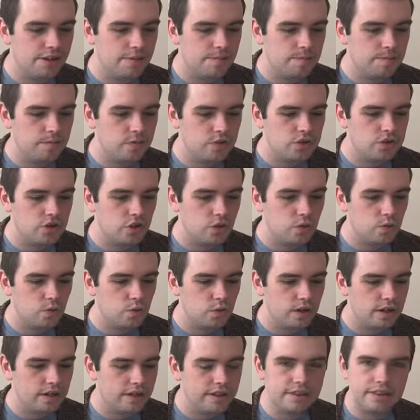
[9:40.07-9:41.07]

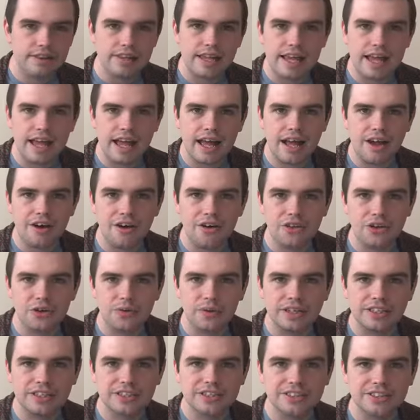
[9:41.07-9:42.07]
So, they are all the
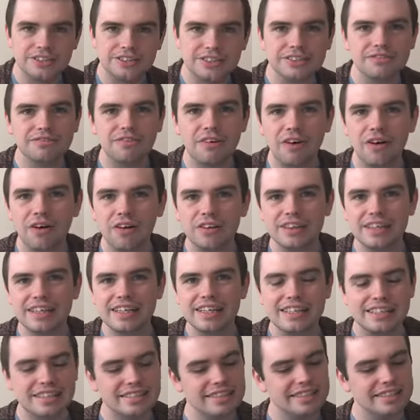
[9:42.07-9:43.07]
questions for
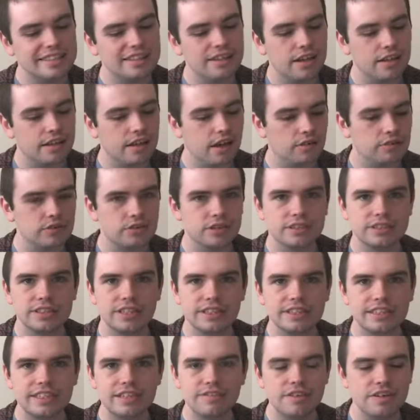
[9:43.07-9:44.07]
the, I was going to say
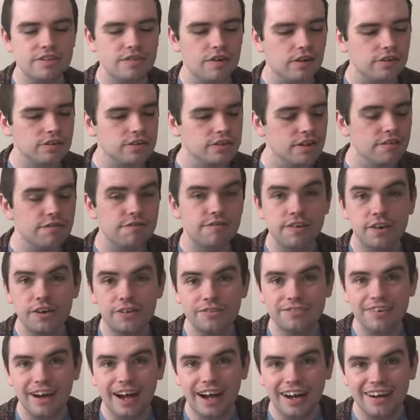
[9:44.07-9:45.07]
TV round, the
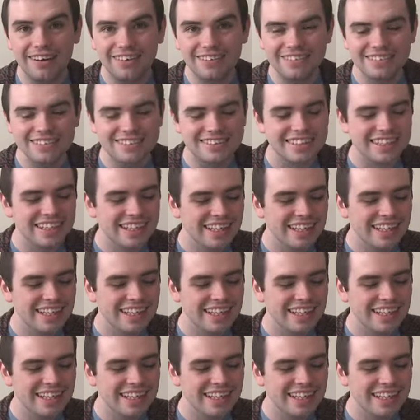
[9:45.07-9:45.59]
film round.